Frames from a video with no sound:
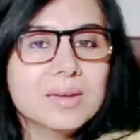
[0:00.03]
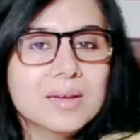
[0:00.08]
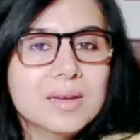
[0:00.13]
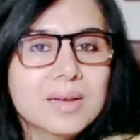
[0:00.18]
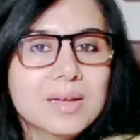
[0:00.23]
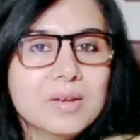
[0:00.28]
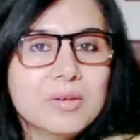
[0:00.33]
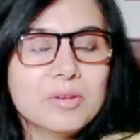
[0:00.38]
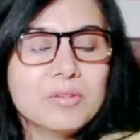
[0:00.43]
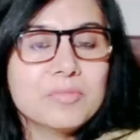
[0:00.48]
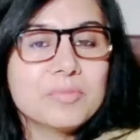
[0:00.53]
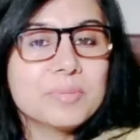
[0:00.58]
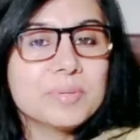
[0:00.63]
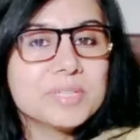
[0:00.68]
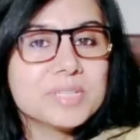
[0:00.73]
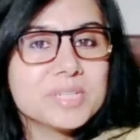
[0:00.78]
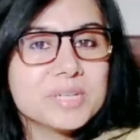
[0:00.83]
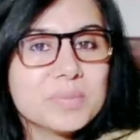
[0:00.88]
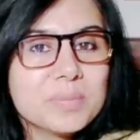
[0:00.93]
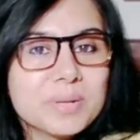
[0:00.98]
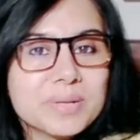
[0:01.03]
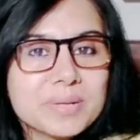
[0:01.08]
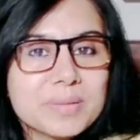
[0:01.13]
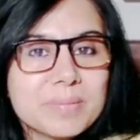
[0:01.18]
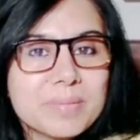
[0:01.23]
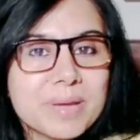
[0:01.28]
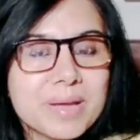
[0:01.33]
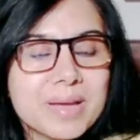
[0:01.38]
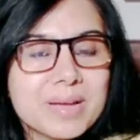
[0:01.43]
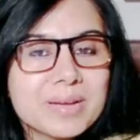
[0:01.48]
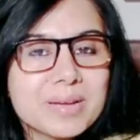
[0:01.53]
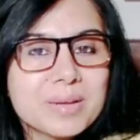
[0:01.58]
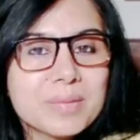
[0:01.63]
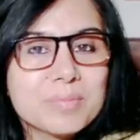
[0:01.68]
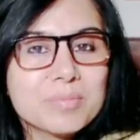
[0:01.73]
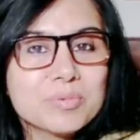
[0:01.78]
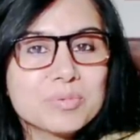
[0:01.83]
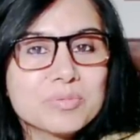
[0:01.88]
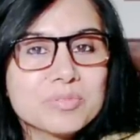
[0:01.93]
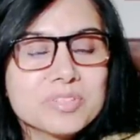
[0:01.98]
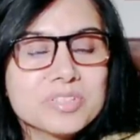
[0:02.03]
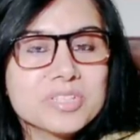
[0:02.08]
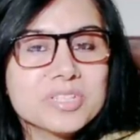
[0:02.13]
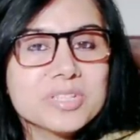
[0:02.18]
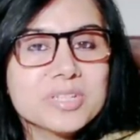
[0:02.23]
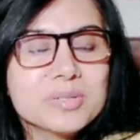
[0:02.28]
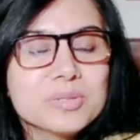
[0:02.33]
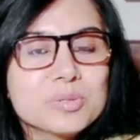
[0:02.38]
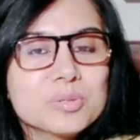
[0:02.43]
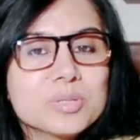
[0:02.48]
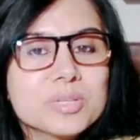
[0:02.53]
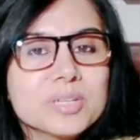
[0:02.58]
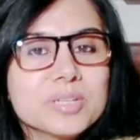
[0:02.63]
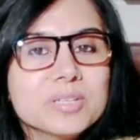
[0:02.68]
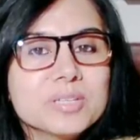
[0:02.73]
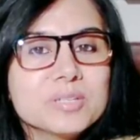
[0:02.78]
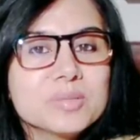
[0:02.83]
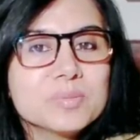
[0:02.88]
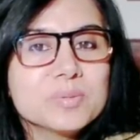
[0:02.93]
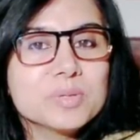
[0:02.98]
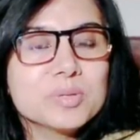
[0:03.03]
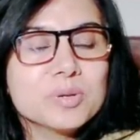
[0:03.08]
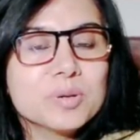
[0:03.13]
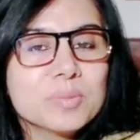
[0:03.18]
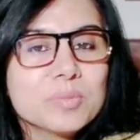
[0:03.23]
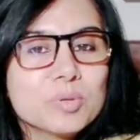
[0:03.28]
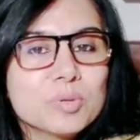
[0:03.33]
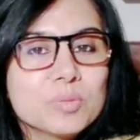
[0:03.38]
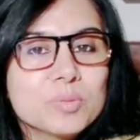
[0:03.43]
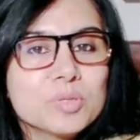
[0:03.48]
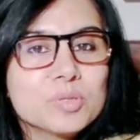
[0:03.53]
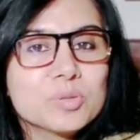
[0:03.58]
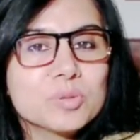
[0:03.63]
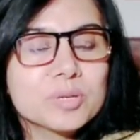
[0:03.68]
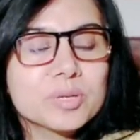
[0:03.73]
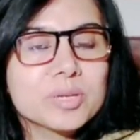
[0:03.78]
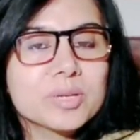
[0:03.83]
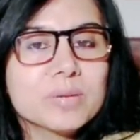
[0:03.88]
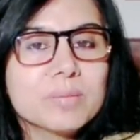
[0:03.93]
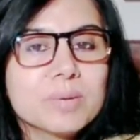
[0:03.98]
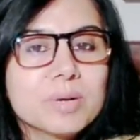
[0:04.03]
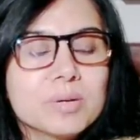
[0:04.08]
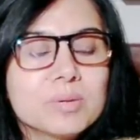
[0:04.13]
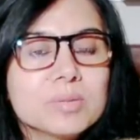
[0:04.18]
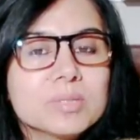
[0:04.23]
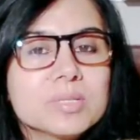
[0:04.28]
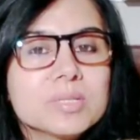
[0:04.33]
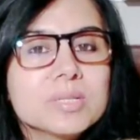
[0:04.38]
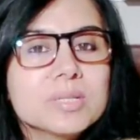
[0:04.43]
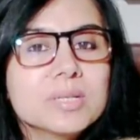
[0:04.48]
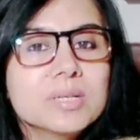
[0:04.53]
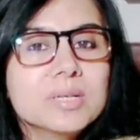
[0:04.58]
hello everybody welcome back i'm urvasshi and today in this video i'm going to be talking about